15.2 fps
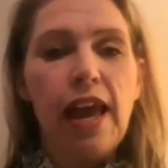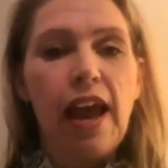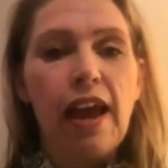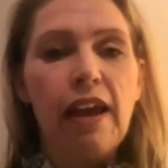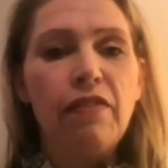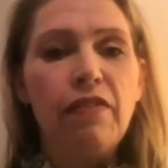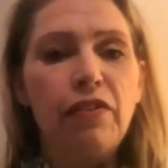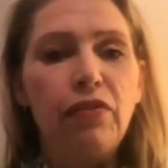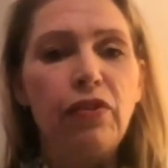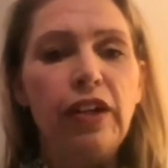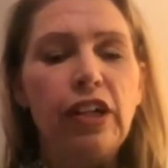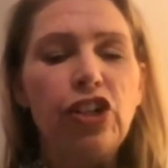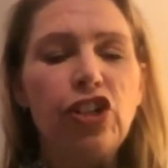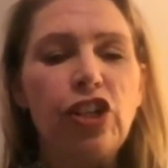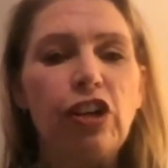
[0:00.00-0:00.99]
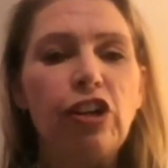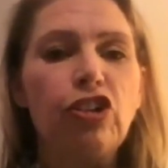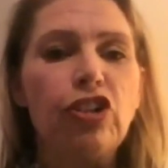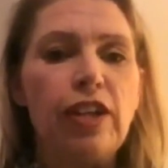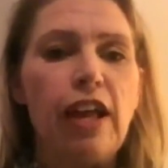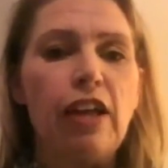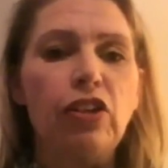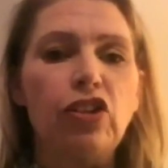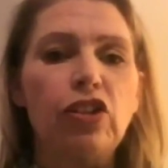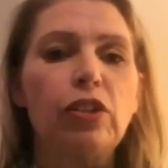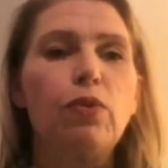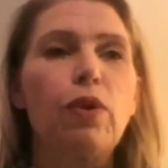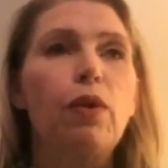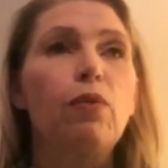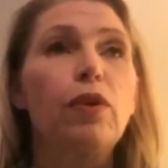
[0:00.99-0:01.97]
And feel free to share your
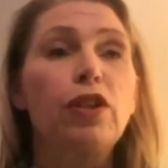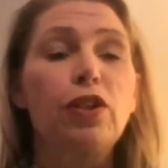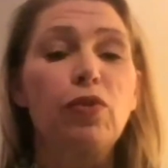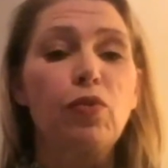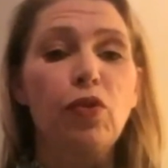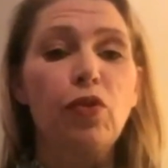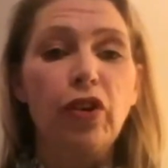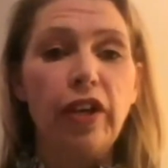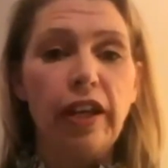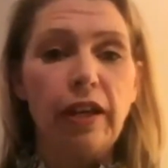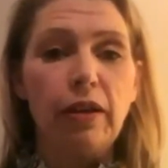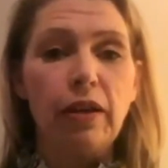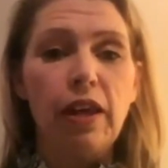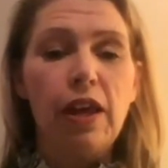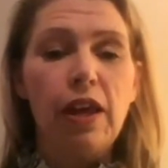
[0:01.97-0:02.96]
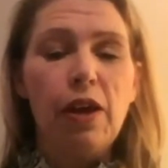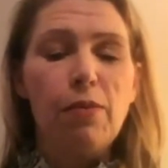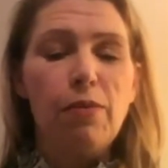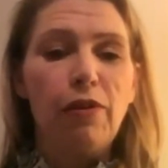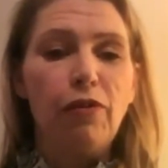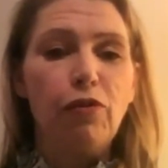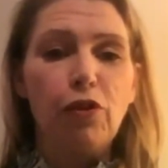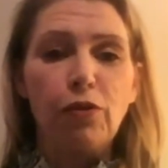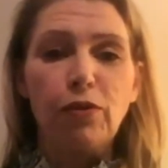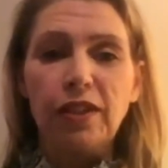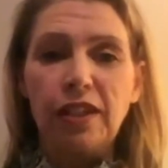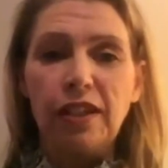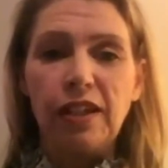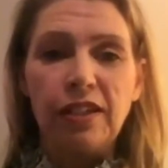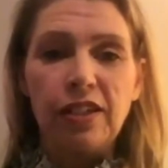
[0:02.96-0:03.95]
challenges. What wasn't working before?
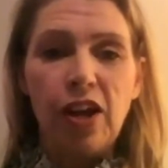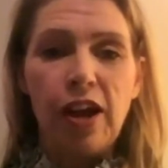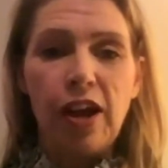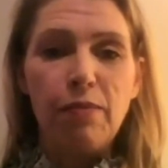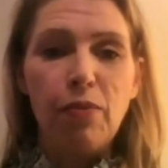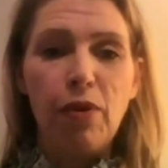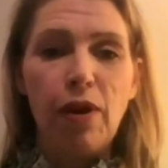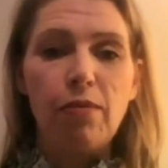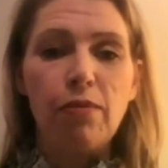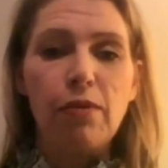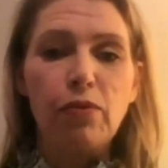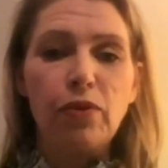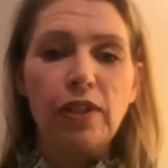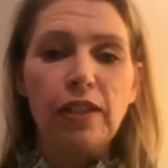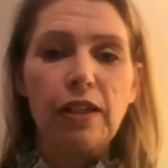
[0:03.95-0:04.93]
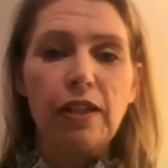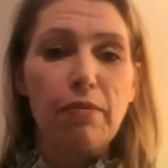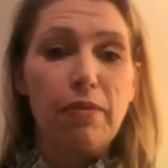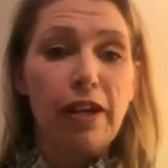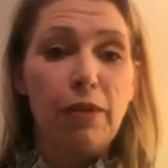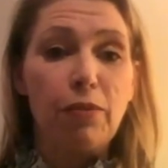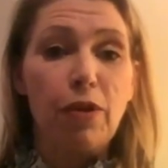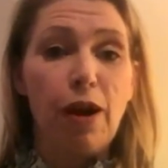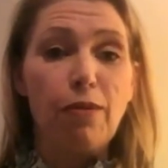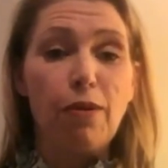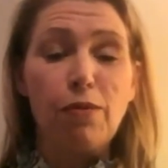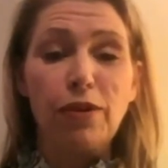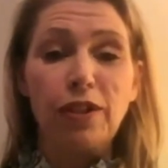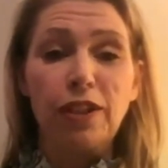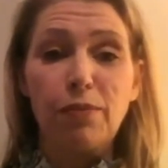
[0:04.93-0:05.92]
Was it a time problem? Was it a money
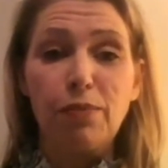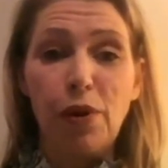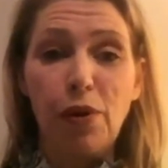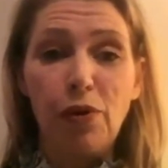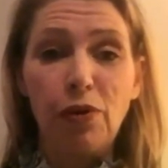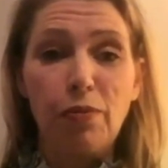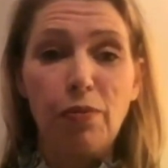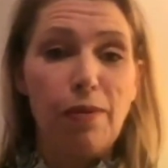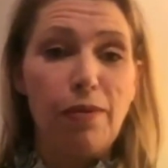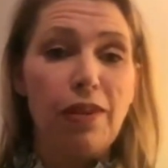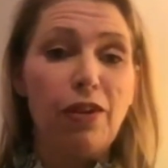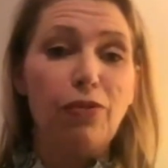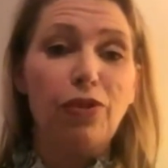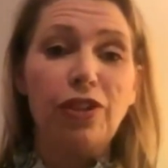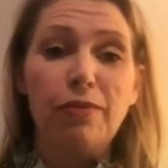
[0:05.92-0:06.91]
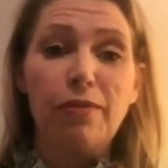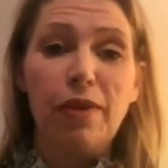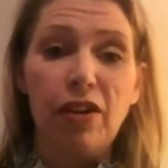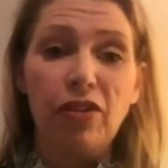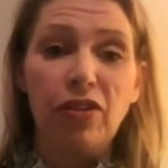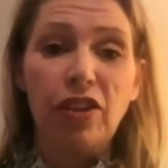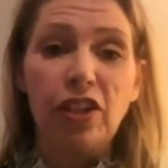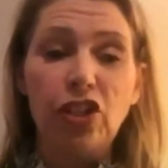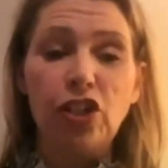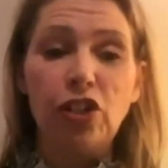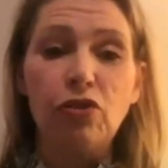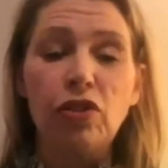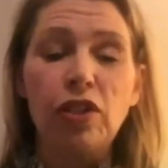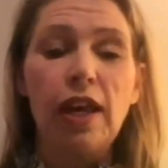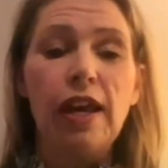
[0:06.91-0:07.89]
problem? Was it both? Maybe there were some health
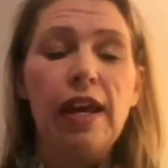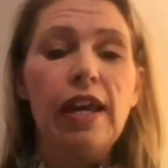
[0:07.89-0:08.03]
issues.